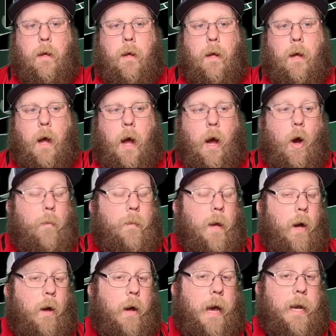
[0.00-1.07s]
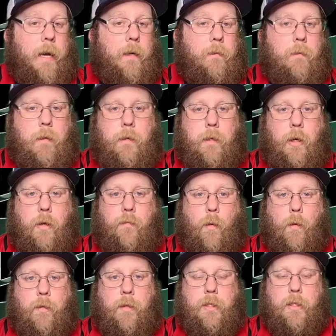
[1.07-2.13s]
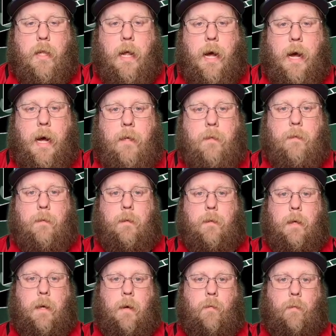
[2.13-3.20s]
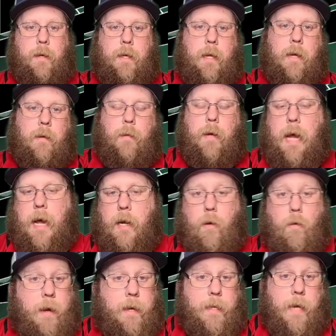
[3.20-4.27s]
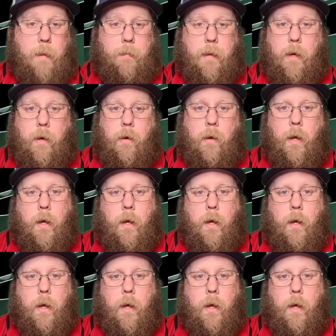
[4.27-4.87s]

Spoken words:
hope y'all had a good 4th of July. We had a great time here.